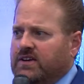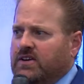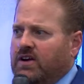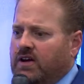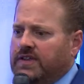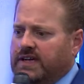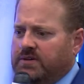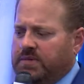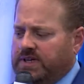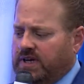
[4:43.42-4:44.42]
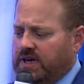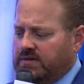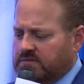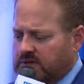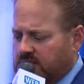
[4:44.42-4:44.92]
All that can be
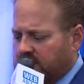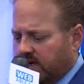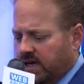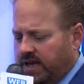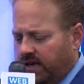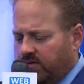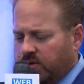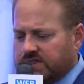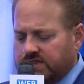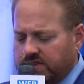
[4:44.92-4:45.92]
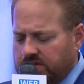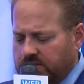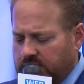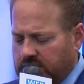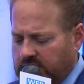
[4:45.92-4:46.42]
done. And what's
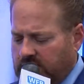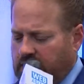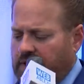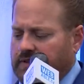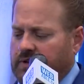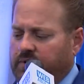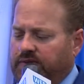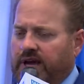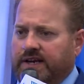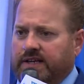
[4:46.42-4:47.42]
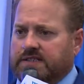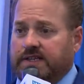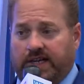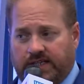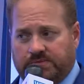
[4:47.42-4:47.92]
new that we've added is
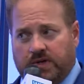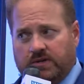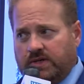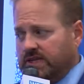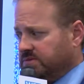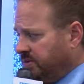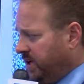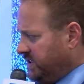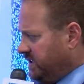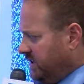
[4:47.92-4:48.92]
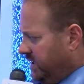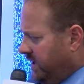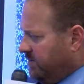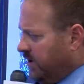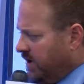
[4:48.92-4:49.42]
the edge mode, as we mentioned, like
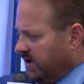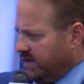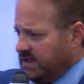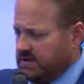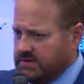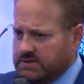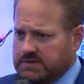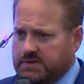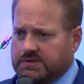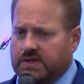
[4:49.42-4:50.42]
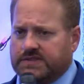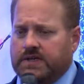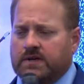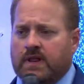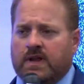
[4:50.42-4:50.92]
that bar that goes across
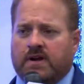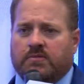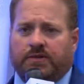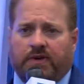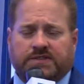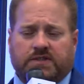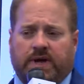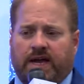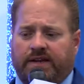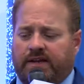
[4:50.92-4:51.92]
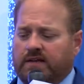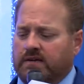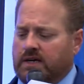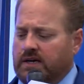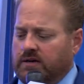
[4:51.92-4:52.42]
there. We've also added
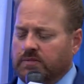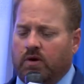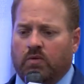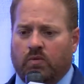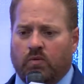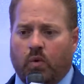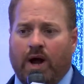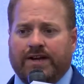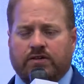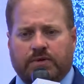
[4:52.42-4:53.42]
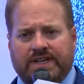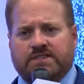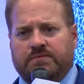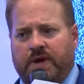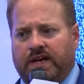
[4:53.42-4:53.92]
wider
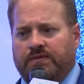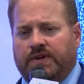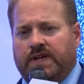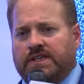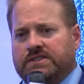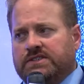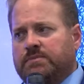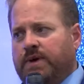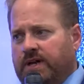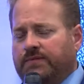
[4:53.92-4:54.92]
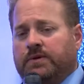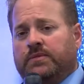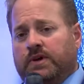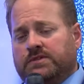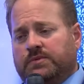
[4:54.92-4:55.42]
range of magnification to benefit
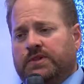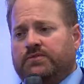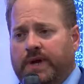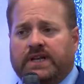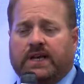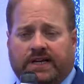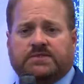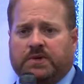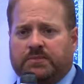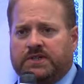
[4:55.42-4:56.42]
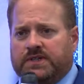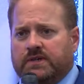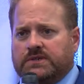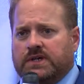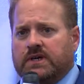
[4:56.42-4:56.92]
those with retinitis
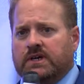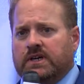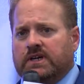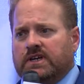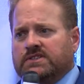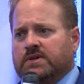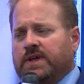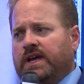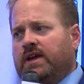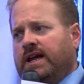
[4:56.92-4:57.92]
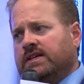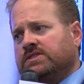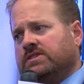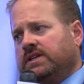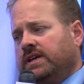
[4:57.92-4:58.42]
pigmentosa. So they
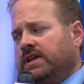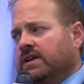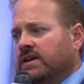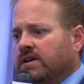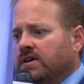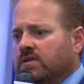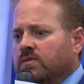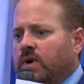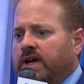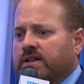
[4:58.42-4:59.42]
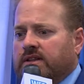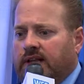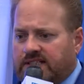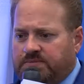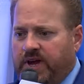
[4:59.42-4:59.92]
actually want
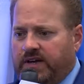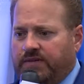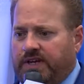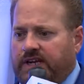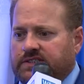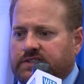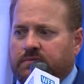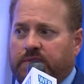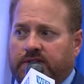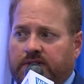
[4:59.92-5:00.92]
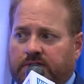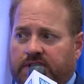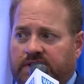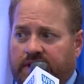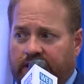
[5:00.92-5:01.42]
less magnification but the
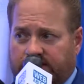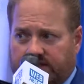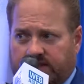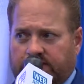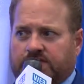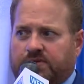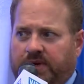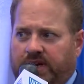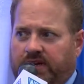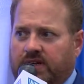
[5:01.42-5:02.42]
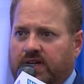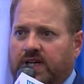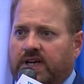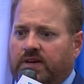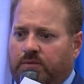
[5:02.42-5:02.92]
condensed screen.
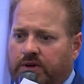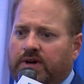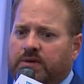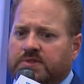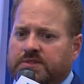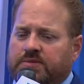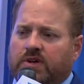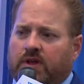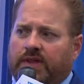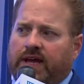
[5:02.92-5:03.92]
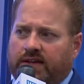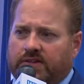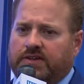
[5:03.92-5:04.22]
And we're able to put all that on the